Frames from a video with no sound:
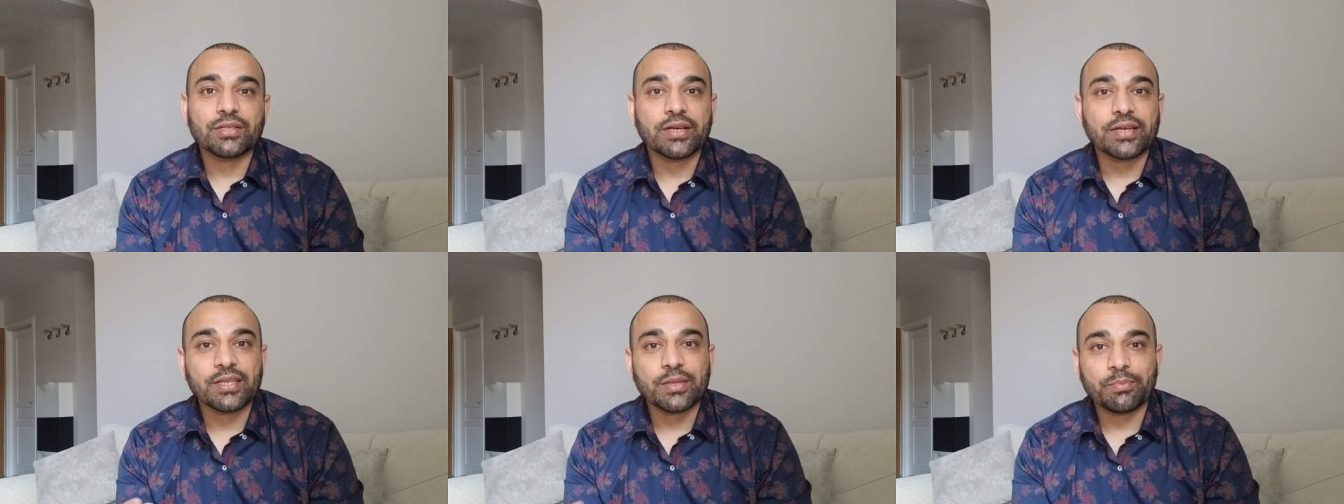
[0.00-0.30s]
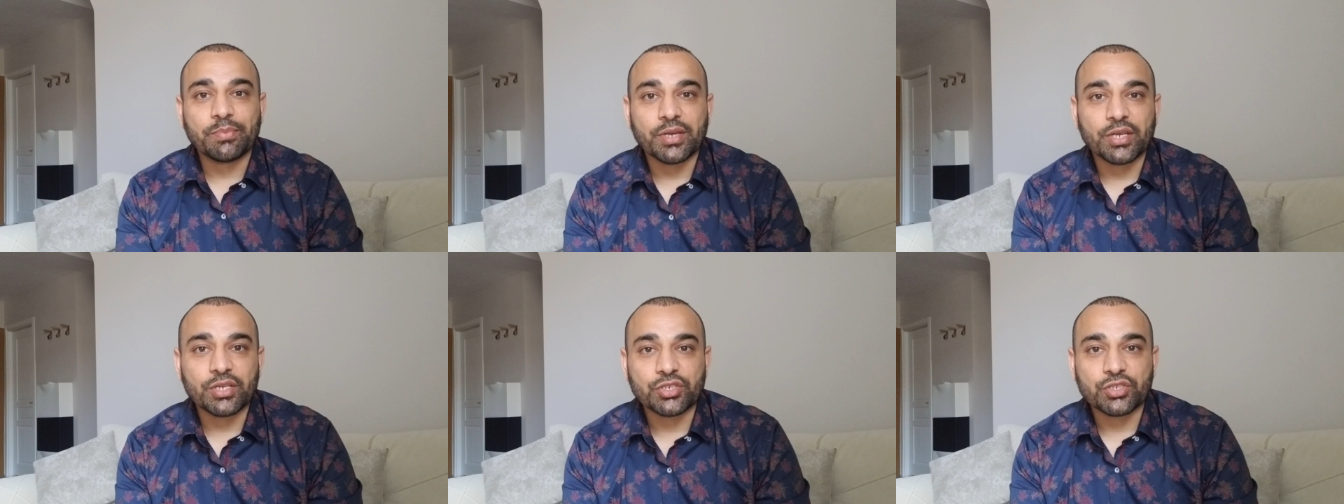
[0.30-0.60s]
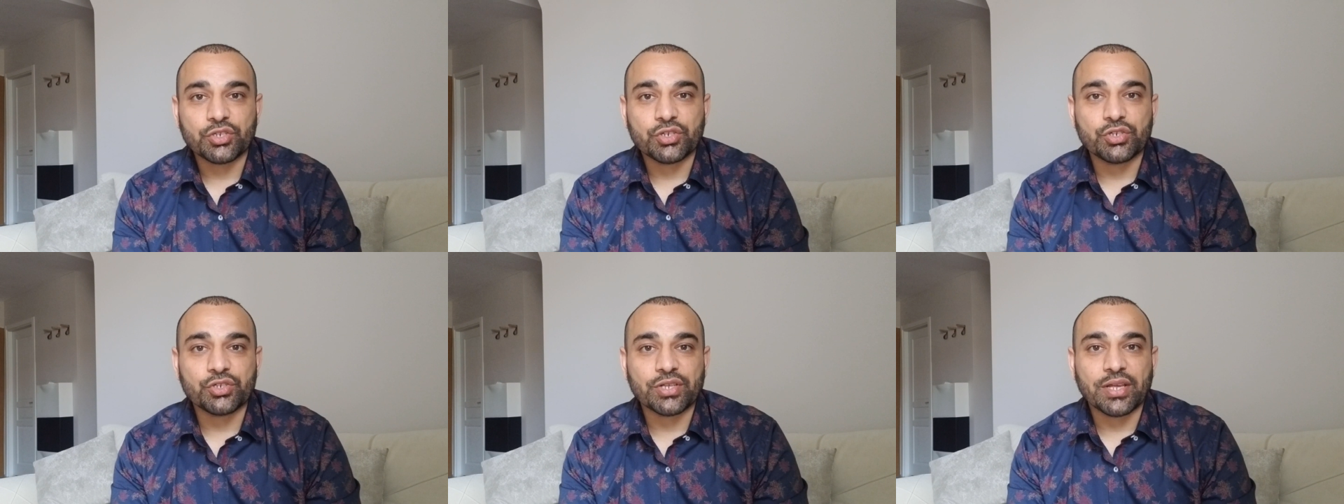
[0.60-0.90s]
look at the
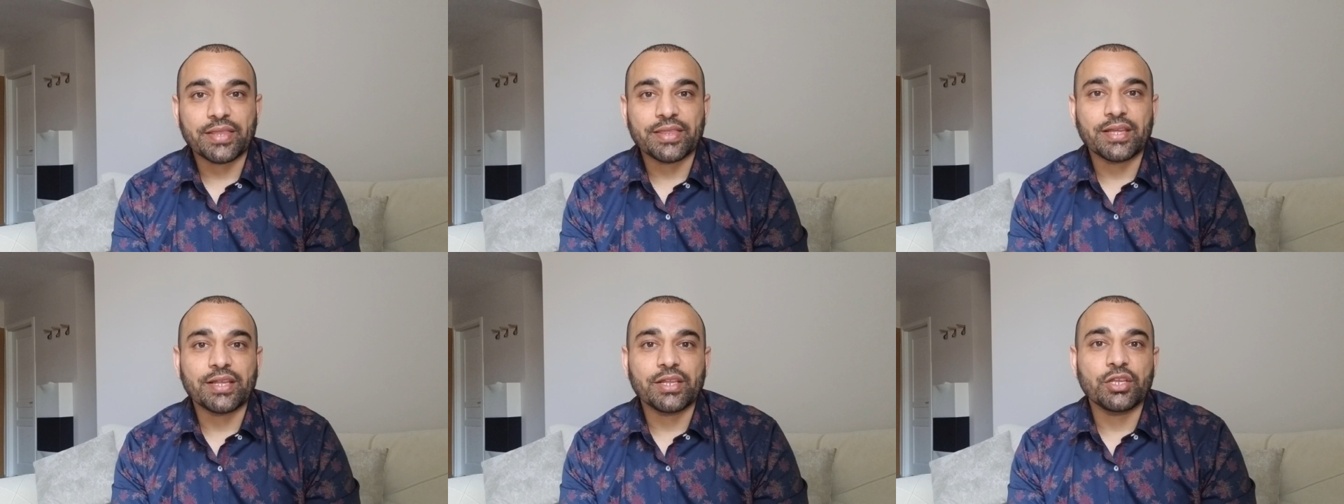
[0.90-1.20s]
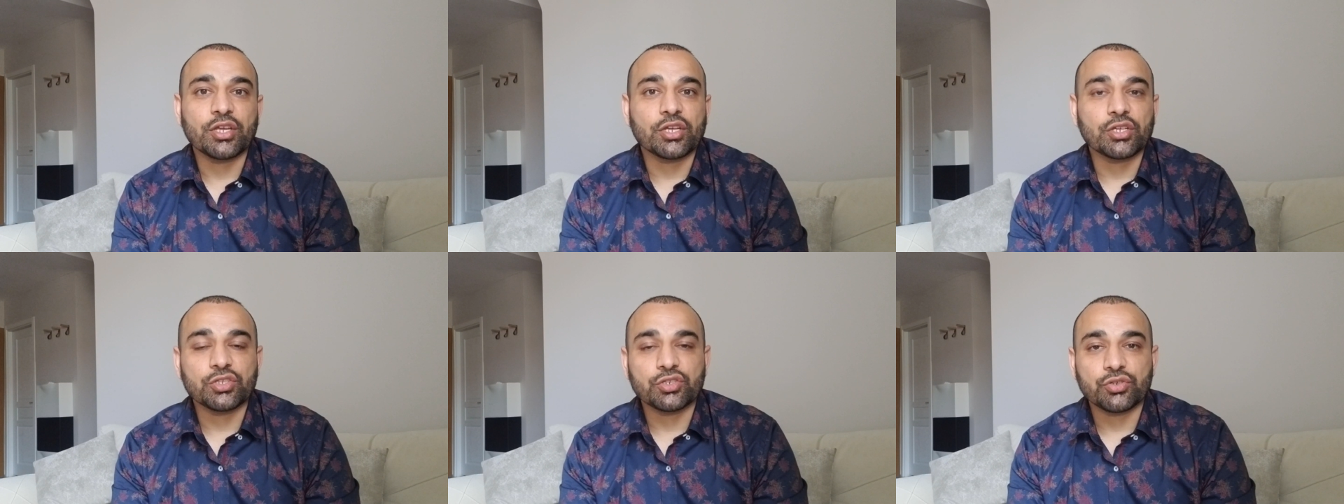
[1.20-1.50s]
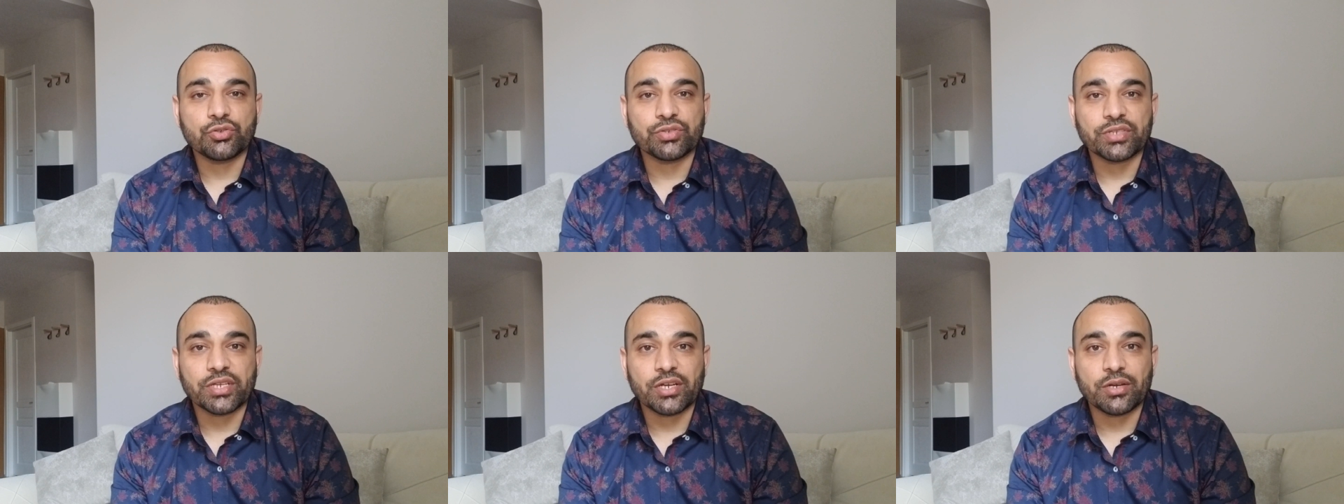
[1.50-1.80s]
pictures, and then you can
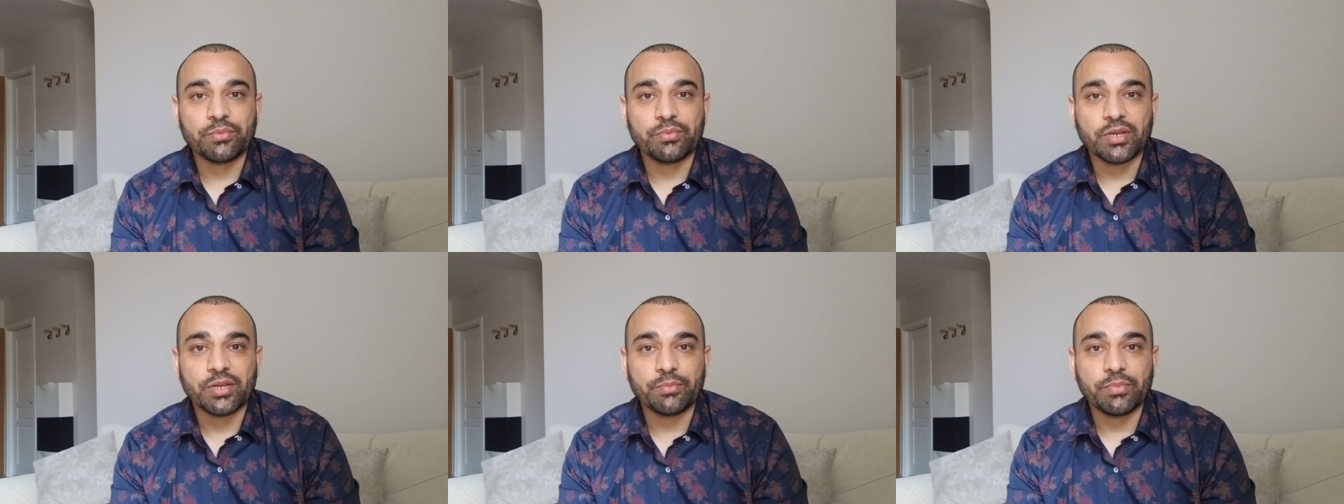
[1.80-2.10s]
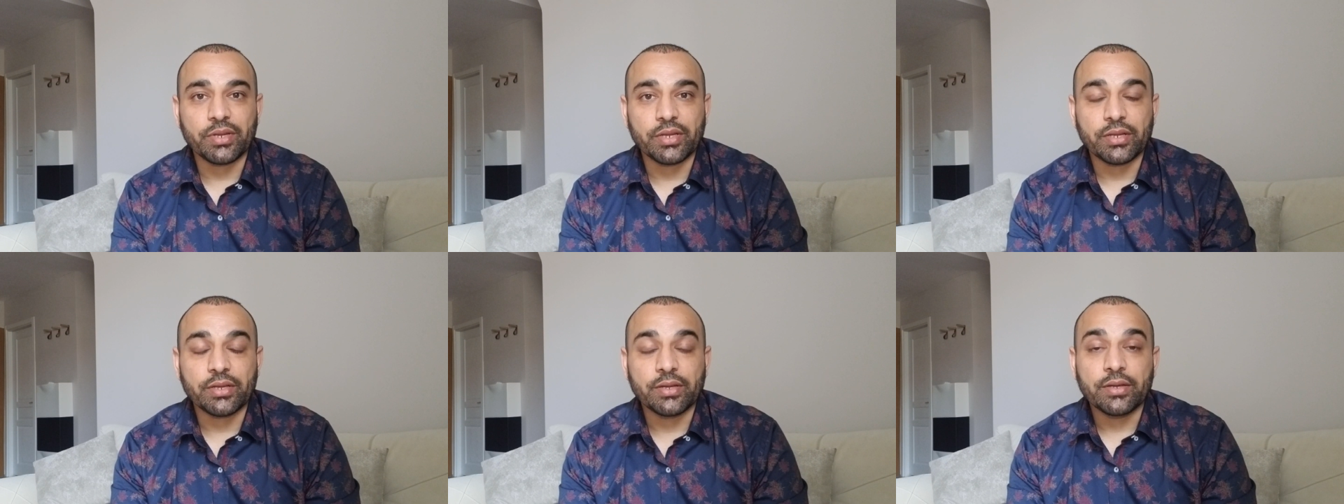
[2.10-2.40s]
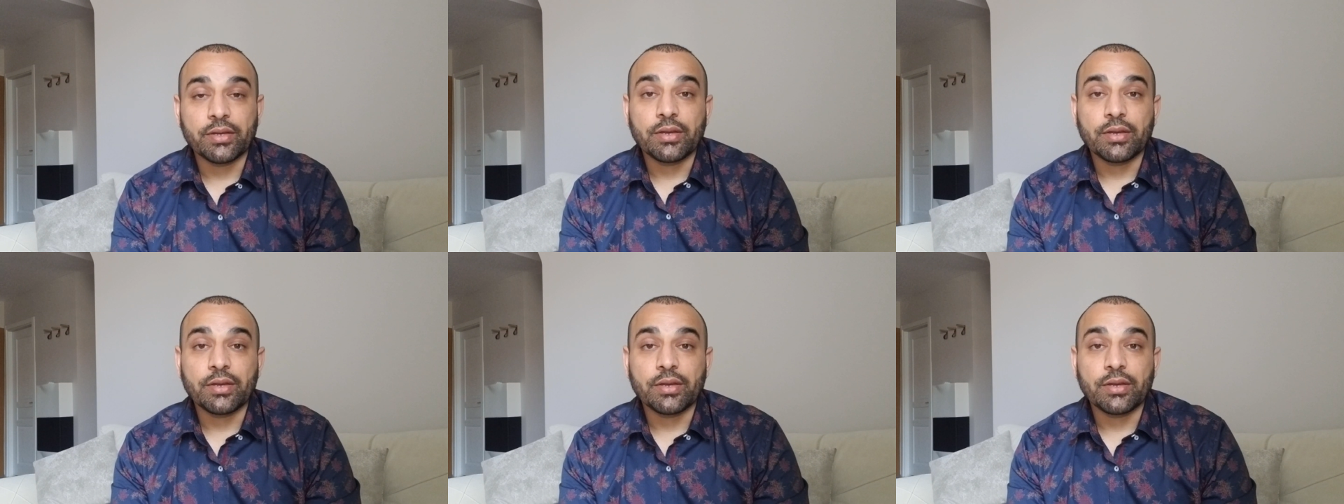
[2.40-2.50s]
choose Airbnb.